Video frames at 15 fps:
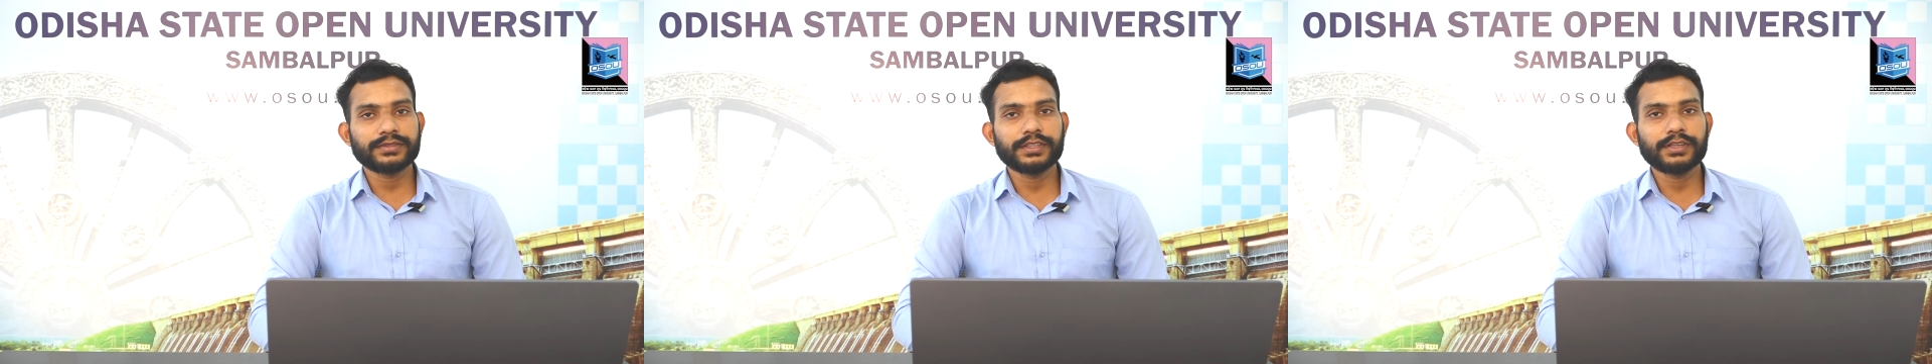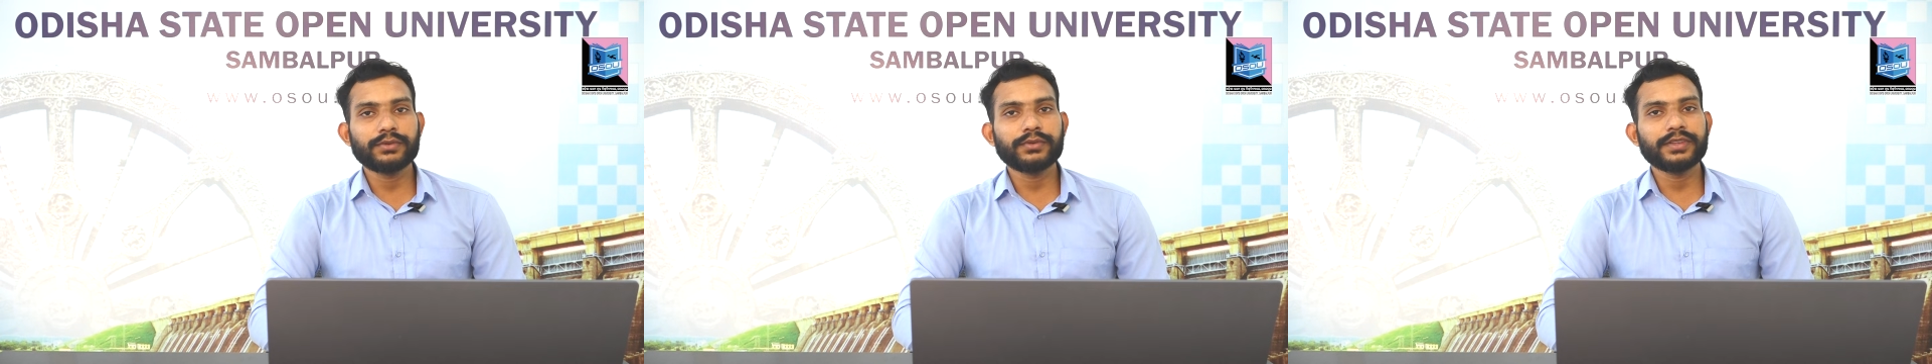
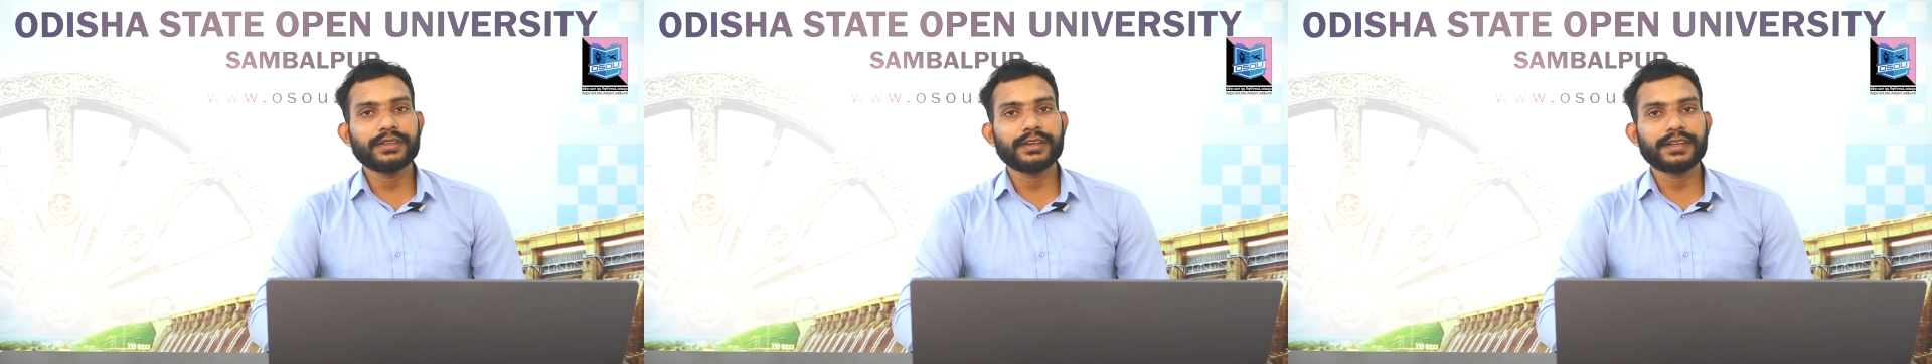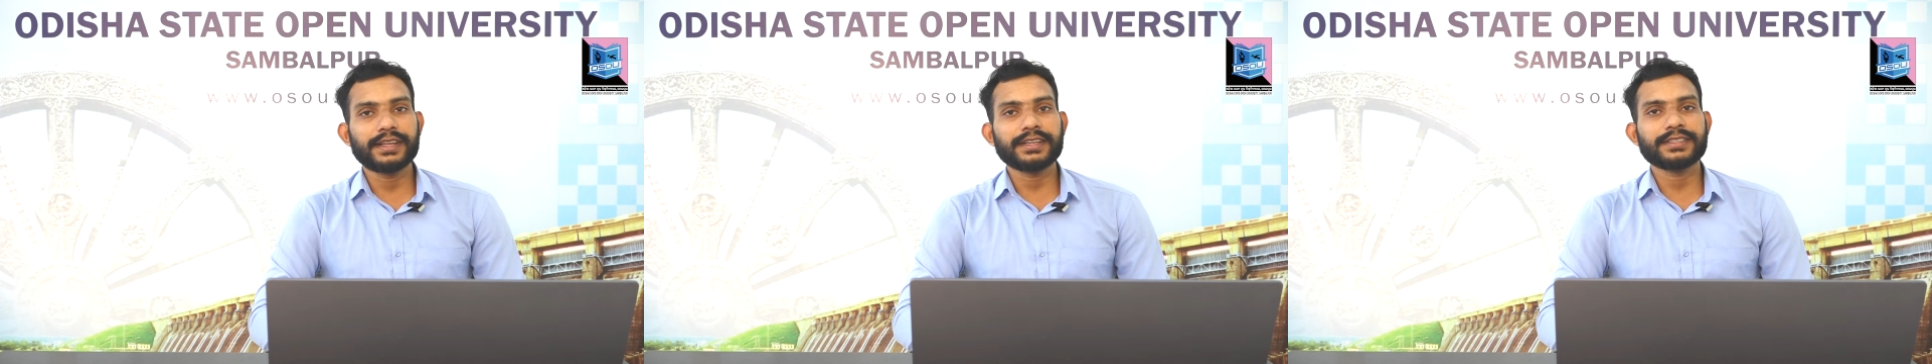see you in
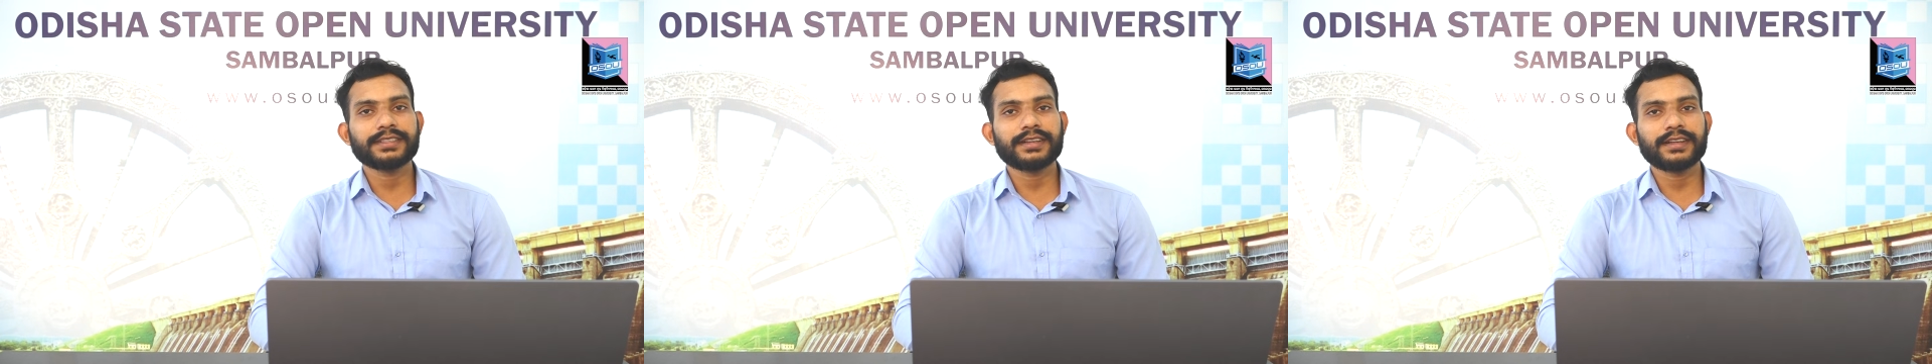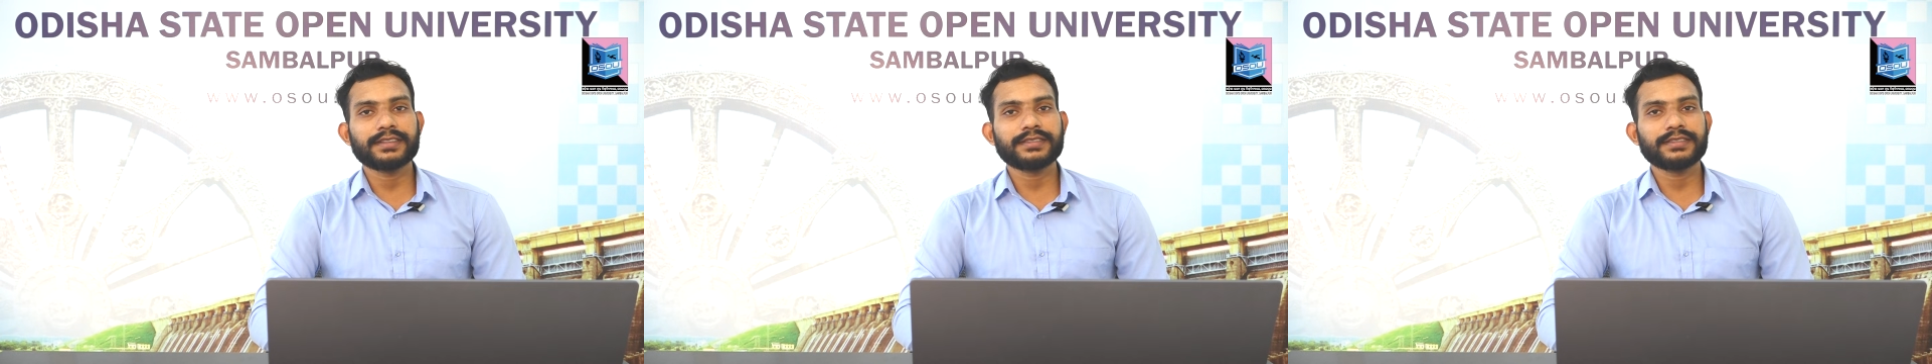the
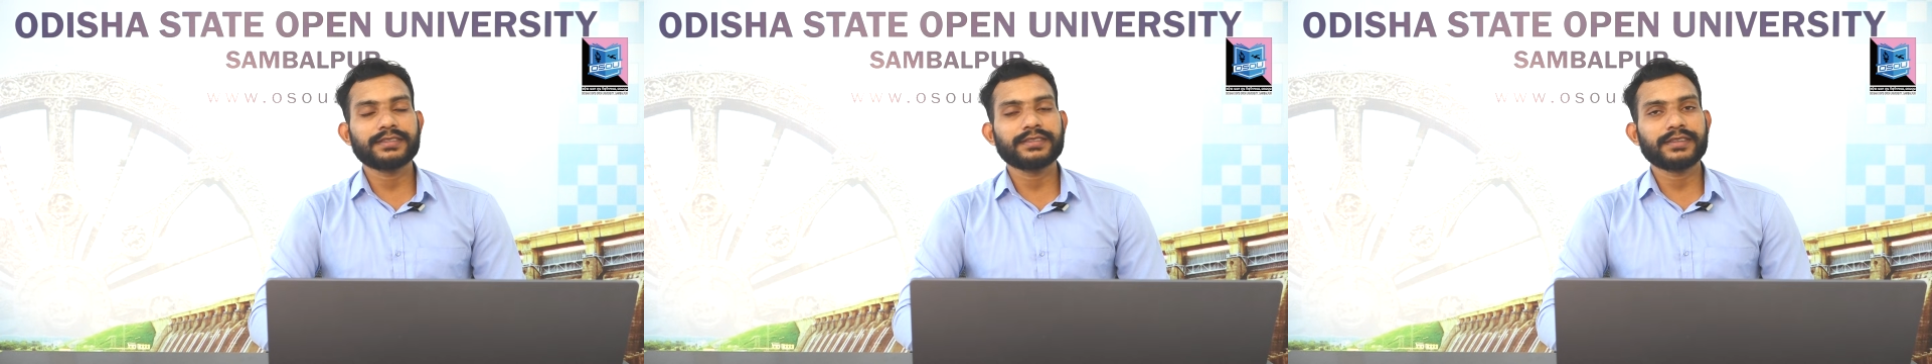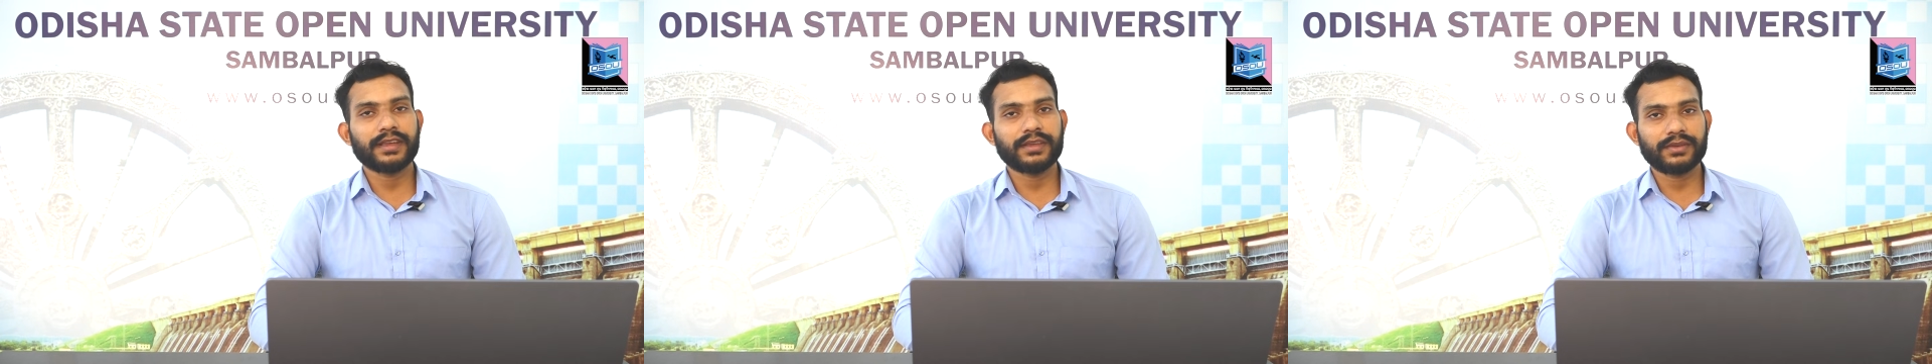next class.
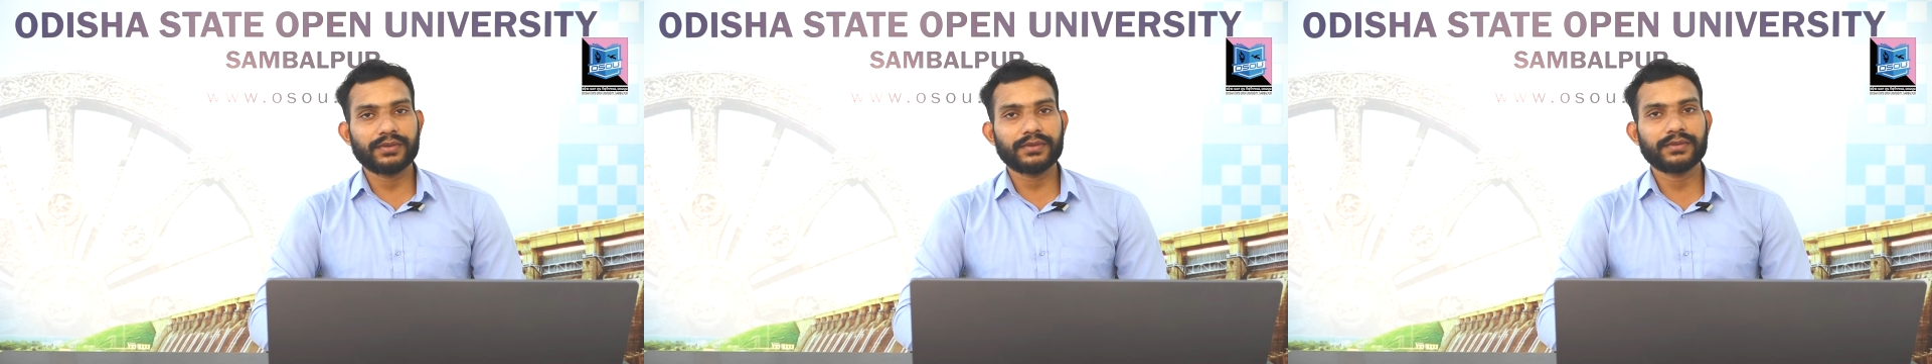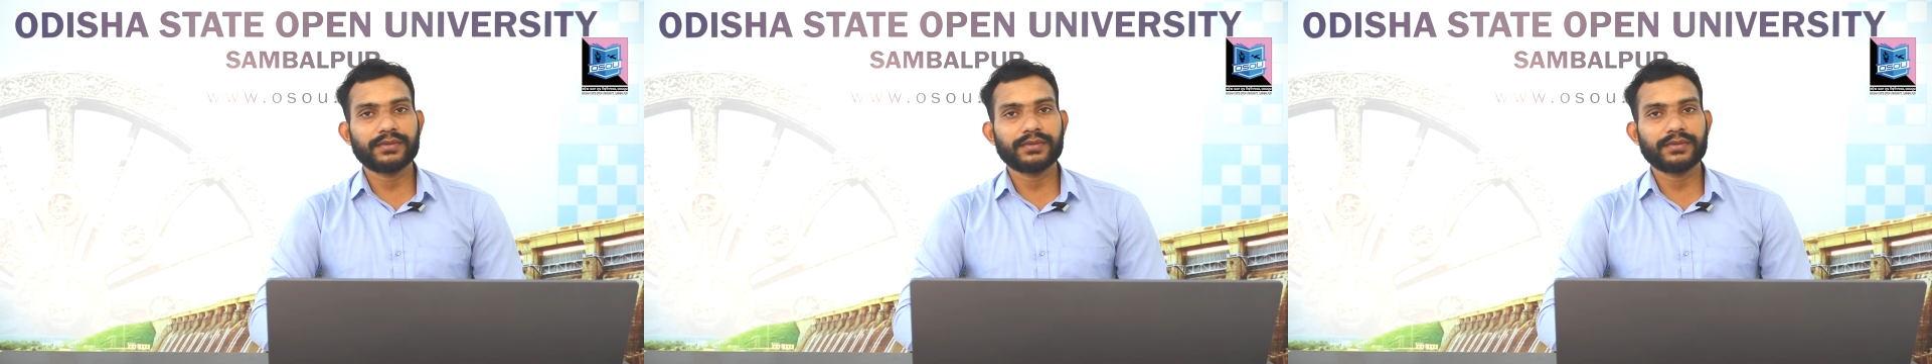Thank you.